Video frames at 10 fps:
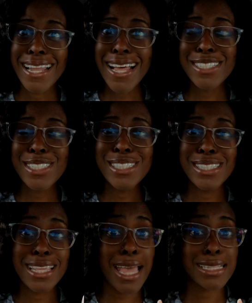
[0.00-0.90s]
Let's
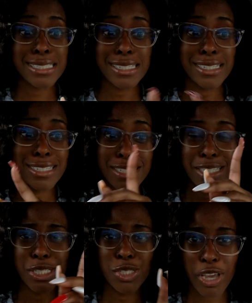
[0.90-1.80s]
get to
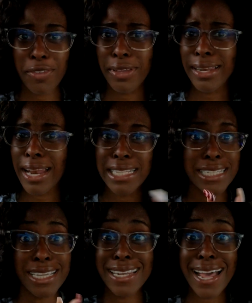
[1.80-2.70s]
driving
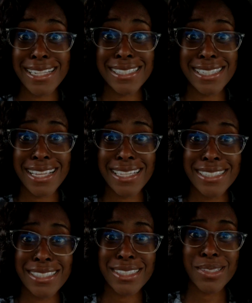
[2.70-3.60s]
and looking at these lights.